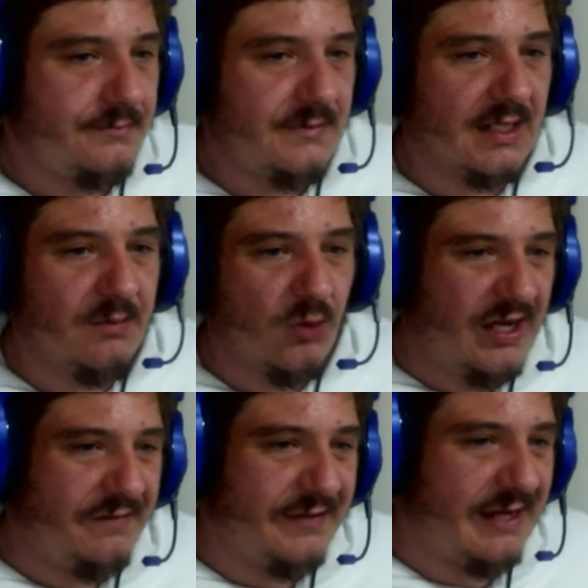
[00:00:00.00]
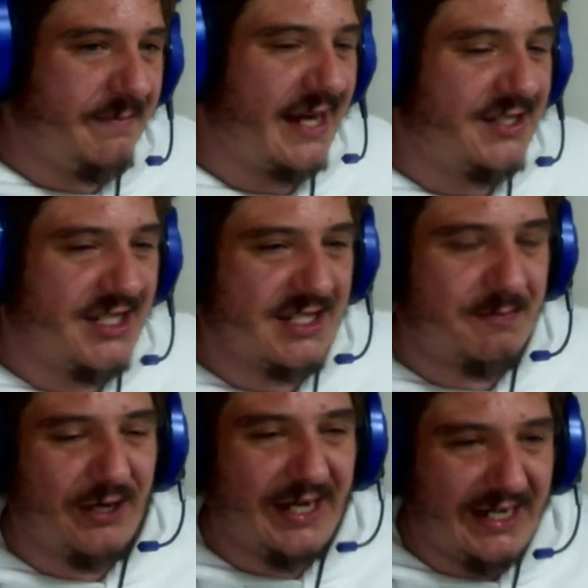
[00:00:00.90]
Morne van der Berg just
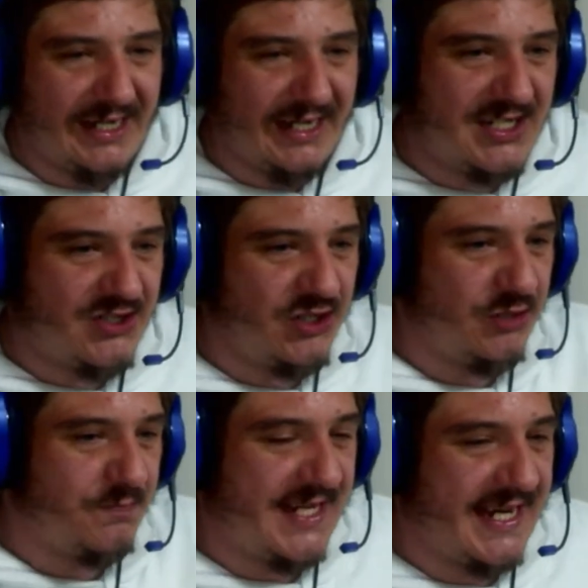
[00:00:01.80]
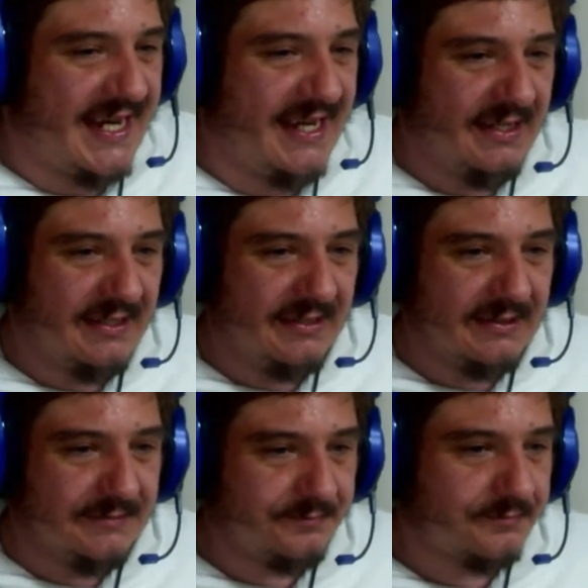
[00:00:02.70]
bringing in his troops here.
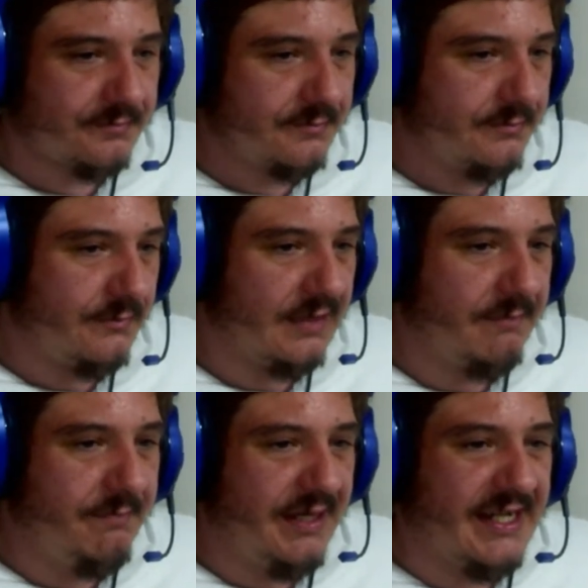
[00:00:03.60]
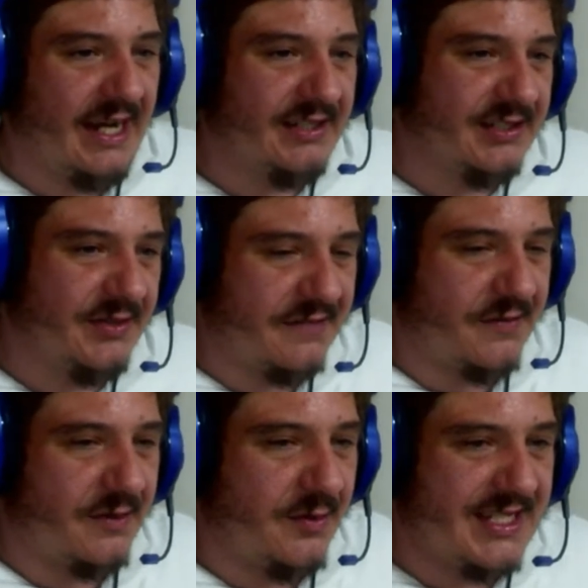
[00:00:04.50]
Big counter-ruck from
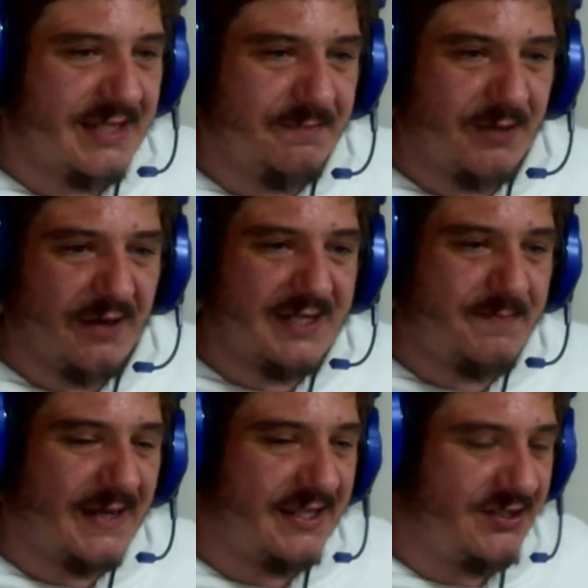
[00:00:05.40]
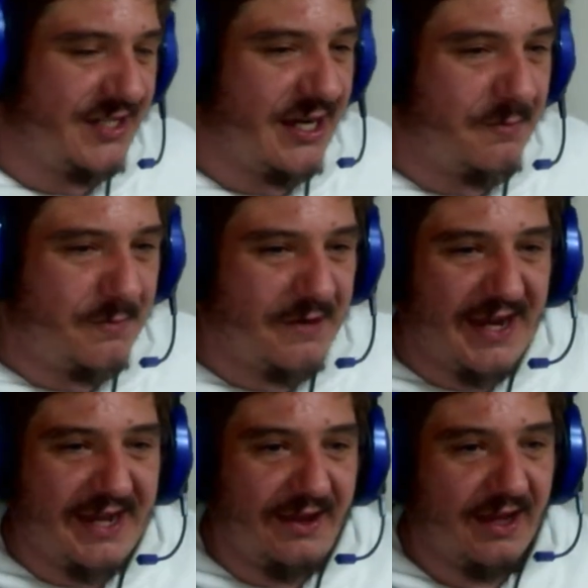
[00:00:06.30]
the Western Province, but to no
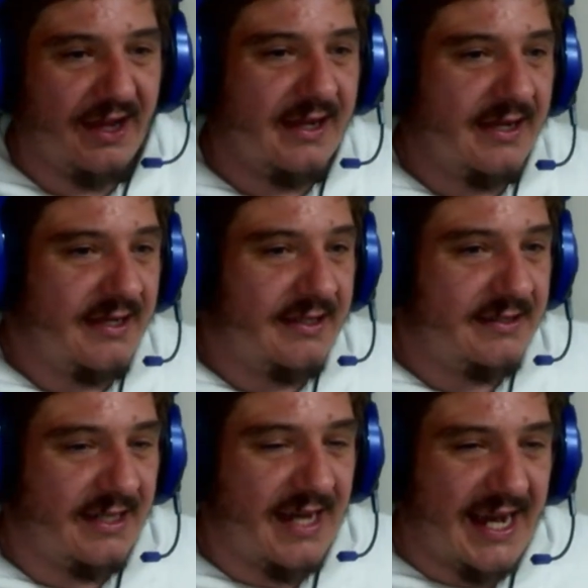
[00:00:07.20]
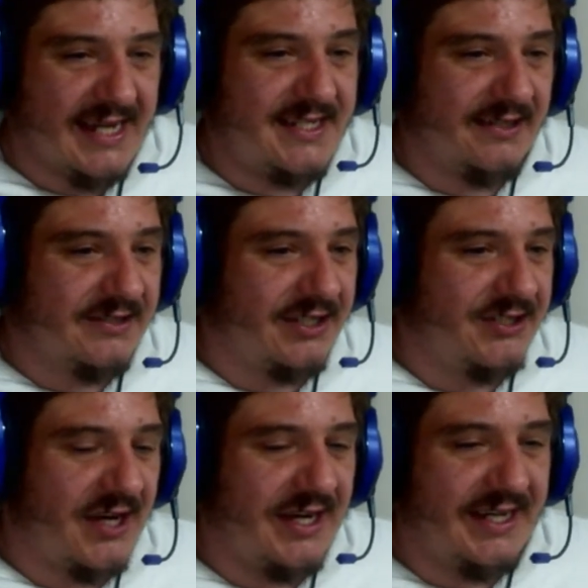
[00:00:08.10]
prevail. The Lions still
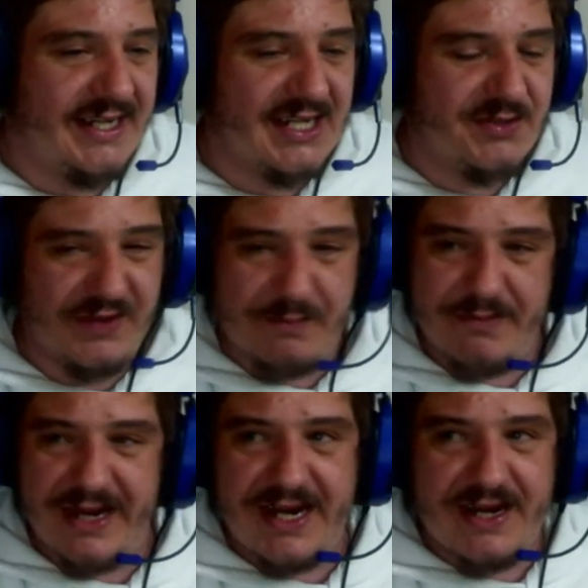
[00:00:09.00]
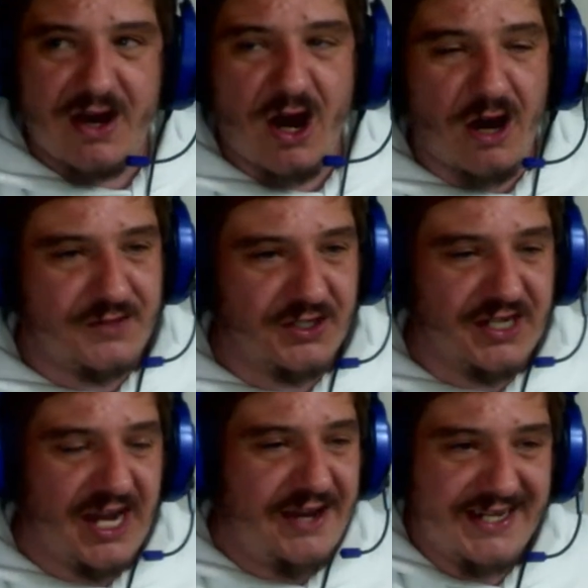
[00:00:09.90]
controlling this with 1.5 minutes to
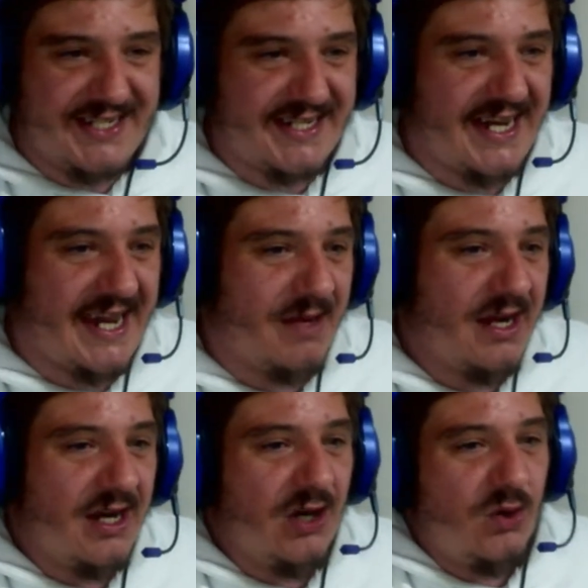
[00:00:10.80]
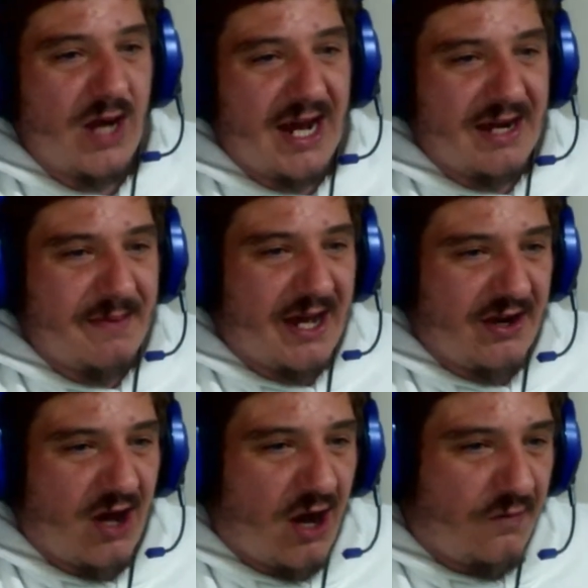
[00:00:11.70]
go in this game. Roundabout and
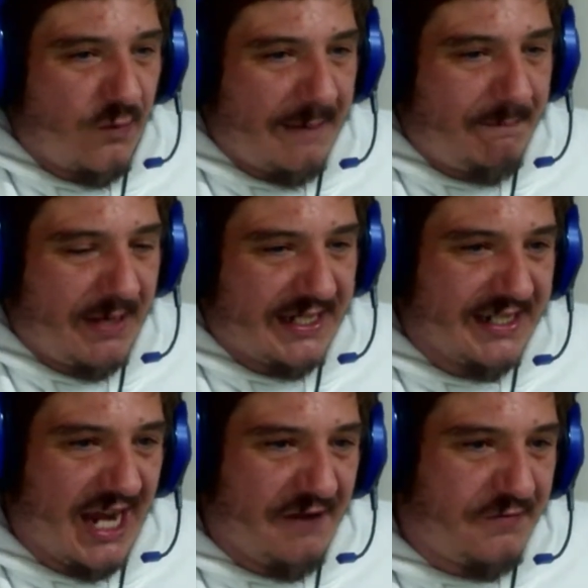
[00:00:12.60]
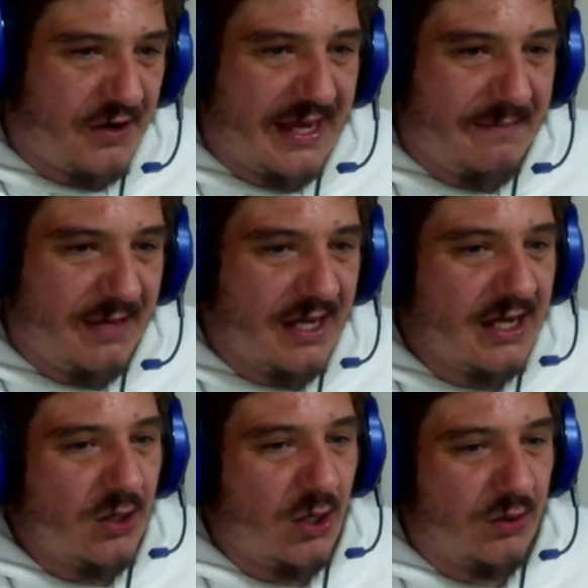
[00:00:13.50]
halfway, pick and go from them.
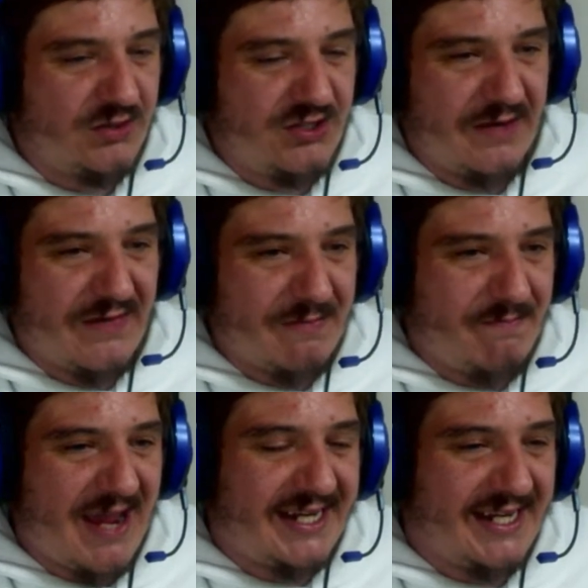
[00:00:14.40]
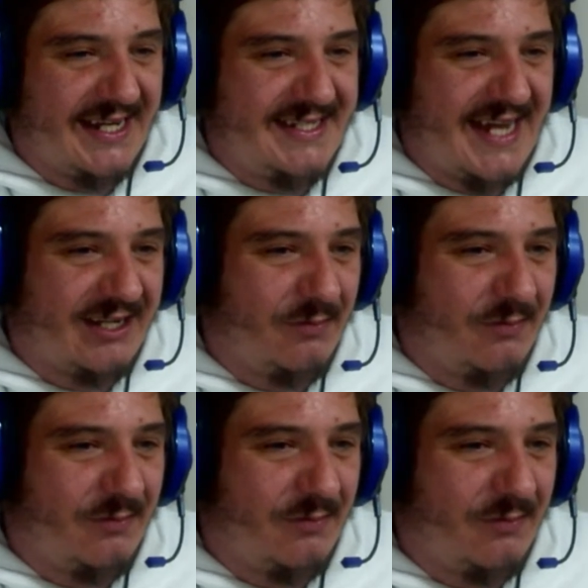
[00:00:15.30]
Oh, driven back in the tackle
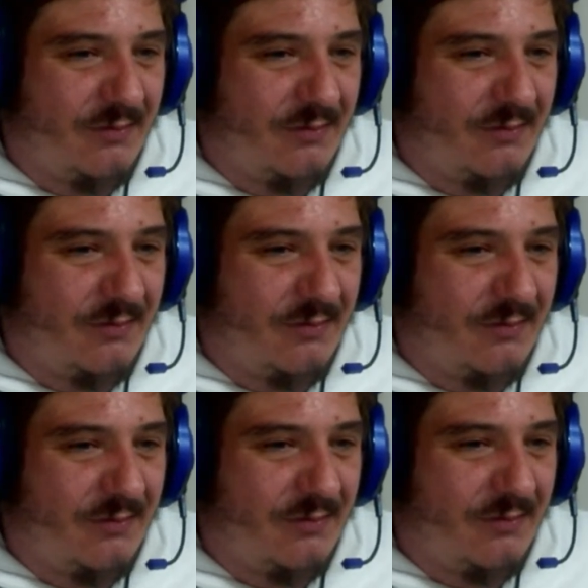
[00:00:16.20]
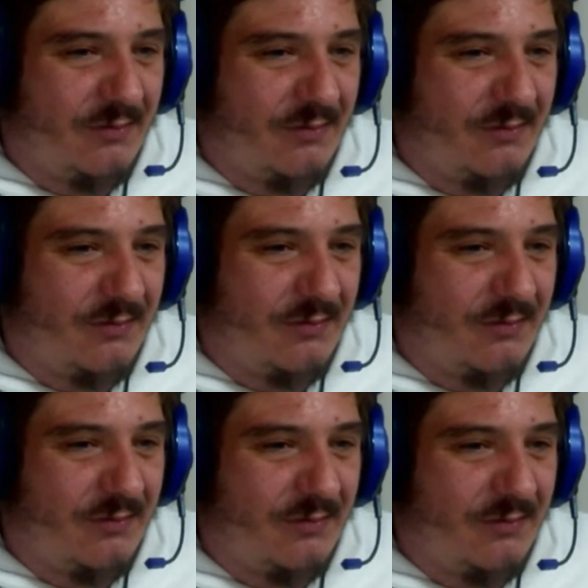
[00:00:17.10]
by Western Province. They must be
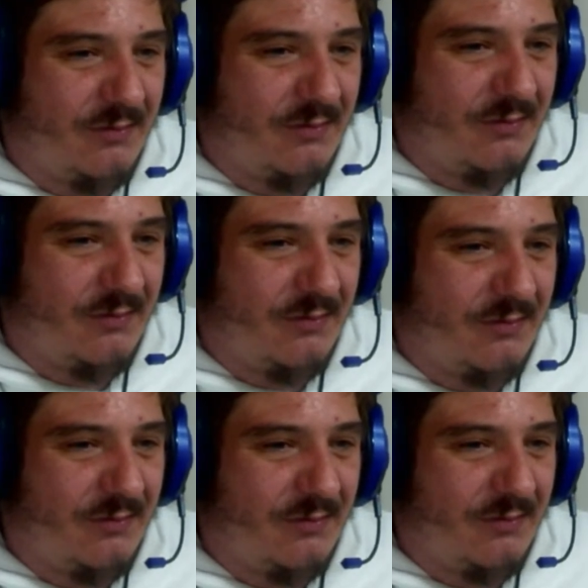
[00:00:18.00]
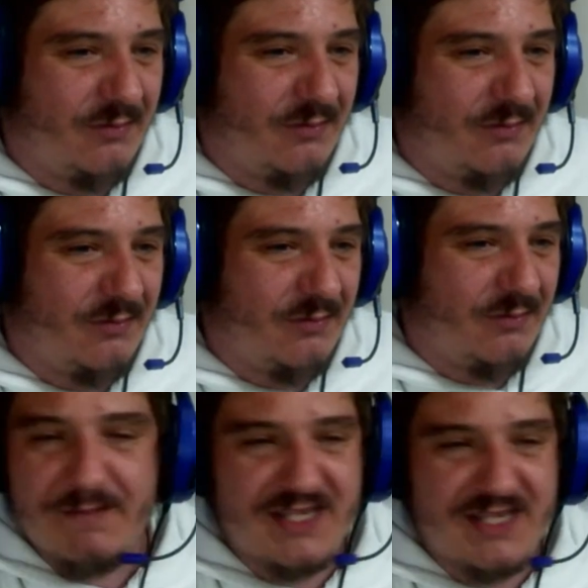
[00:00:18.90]
careful not to give away a penalty
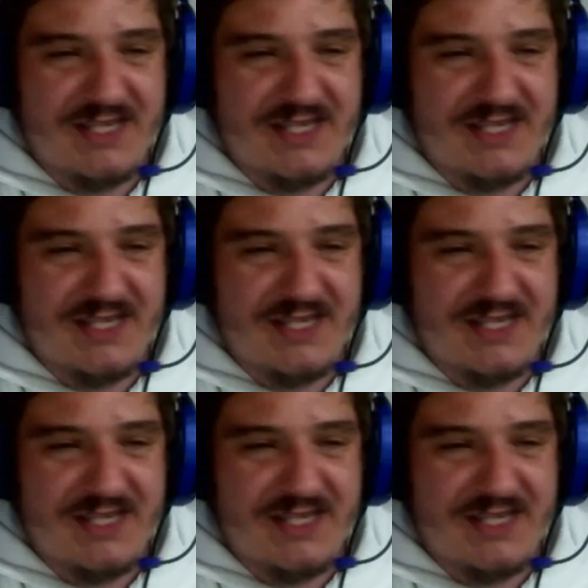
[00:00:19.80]
themselves